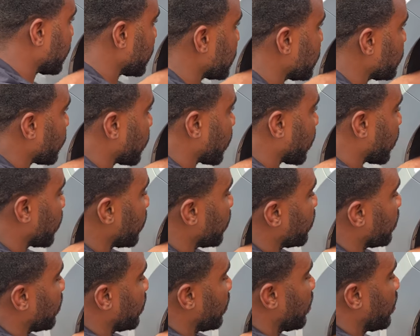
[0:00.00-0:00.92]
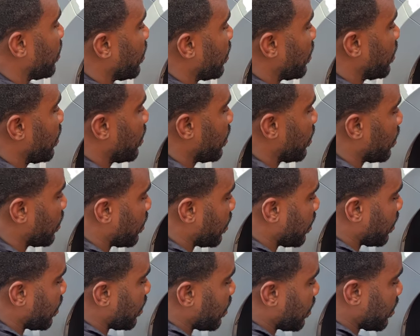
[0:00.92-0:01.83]
these new cars. Okay.
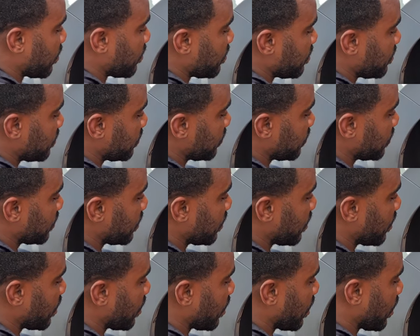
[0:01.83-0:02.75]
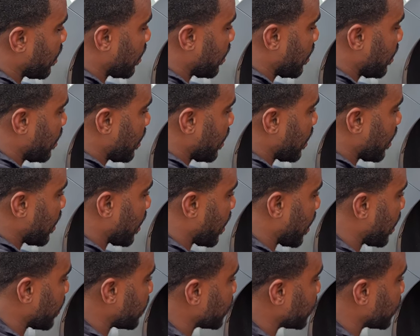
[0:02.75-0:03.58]
Um, And